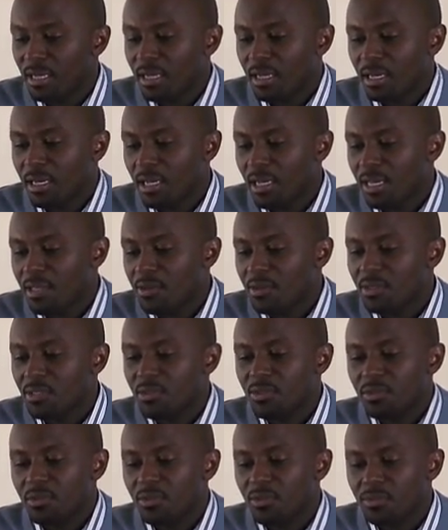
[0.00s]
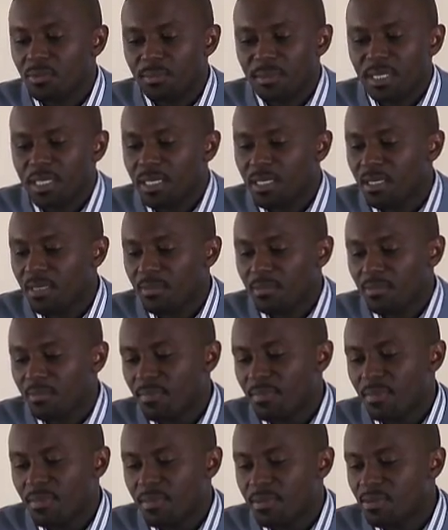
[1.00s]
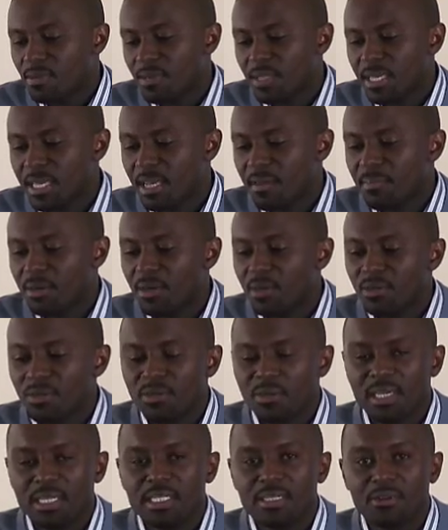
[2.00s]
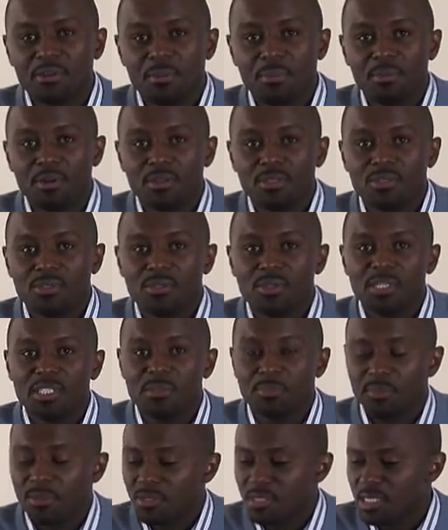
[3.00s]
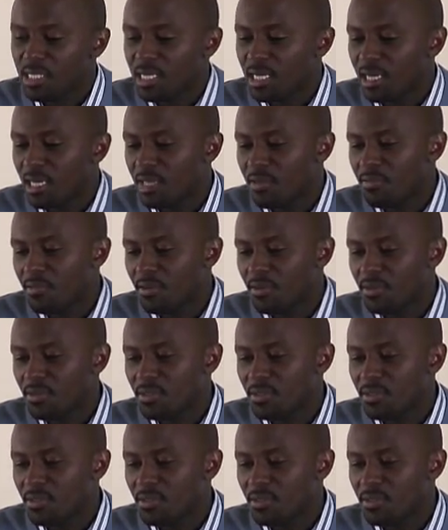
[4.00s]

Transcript: You need to think about writing reports to your sponsor if